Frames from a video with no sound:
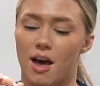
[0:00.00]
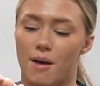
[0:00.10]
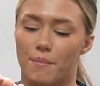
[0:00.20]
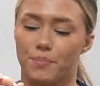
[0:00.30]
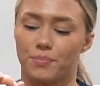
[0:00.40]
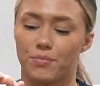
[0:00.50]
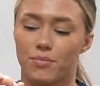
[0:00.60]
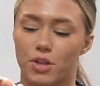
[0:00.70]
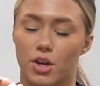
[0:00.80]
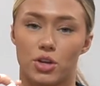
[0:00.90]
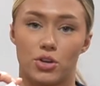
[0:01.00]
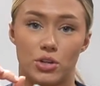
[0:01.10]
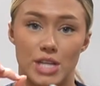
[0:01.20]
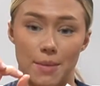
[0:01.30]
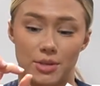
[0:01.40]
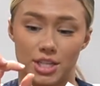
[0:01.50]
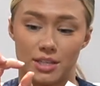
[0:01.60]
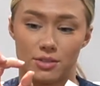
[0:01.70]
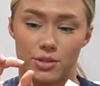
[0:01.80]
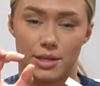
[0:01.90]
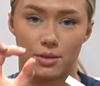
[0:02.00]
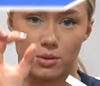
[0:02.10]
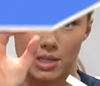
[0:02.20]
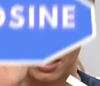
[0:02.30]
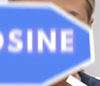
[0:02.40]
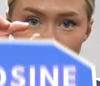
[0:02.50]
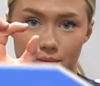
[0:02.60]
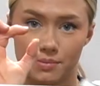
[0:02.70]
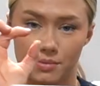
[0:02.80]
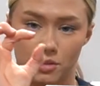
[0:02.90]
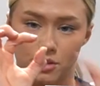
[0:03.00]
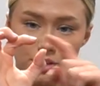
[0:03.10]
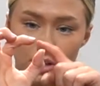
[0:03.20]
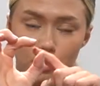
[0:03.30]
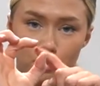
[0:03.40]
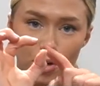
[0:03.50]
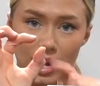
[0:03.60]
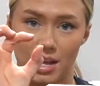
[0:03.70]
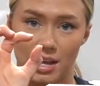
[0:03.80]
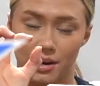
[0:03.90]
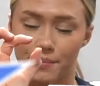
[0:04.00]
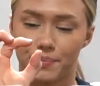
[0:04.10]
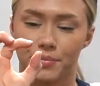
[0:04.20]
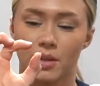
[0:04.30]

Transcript: you damage it, so it goes like this. So there's a little break here.